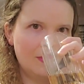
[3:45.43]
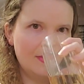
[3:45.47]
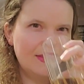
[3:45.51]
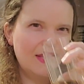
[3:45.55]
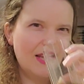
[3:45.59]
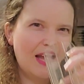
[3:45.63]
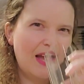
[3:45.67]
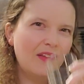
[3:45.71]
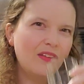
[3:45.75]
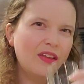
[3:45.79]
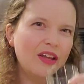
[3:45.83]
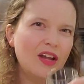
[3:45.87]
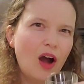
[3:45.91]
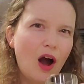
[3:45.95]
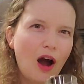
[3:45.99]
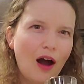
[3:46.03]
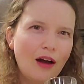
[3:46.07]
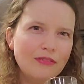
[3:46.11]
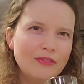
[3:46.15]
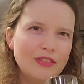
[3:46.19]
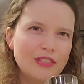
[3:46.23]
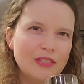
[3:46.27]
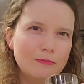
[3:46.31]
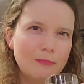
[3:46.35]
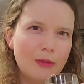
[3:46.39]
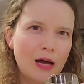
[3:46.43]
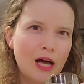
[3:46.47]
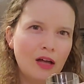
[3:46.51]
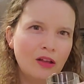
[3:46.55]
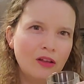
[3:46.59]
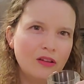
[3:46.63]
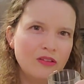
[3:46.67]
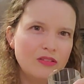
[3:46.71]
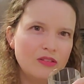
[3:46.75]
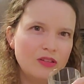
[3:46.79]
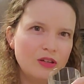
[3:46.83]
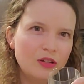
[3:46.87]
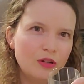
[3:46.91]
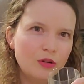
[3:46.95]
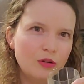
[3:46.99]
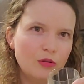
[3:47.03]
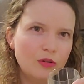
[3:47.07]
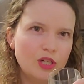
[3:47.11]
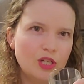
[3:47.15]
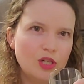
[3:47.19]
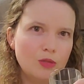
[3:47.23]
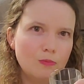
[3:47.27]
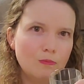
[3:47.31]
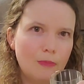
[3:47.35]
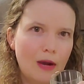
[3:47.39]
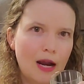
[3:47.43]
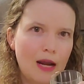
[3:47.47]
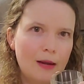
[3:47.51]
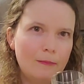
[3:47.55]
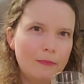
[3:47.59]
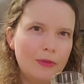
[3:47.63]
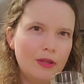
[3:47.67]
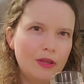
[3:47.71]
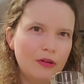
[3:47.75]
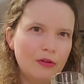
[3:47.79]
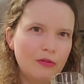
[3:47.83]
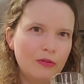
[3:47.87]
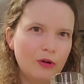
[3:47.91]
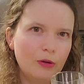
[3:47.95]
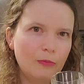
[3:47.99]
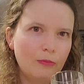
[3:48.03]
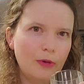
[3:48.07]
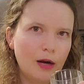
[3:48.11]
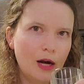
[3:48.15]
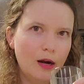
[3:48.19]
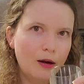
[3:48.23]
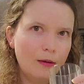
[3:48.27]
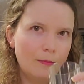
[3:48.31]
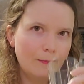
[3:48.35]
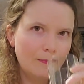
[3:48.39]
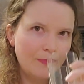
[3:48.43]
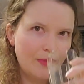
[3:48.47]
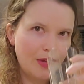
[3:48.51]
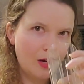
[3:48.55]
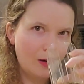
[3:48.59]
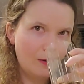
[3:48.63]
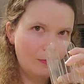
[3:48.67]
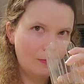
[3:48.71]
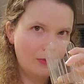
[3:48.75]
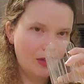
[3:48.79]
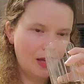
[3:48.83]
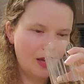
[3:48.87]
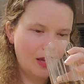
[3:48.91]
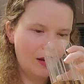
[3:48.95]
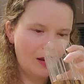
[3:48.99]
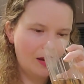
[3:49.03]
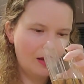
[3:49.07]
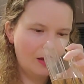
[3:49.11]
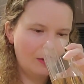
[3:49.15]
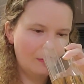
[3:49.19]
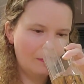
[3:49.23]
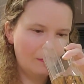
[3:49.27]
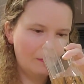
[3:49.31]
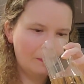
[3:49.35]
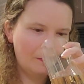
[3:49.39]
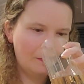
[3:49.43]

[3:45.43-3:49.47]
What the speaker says: slightly off smell too, which might be the rhubarb that I'm getting,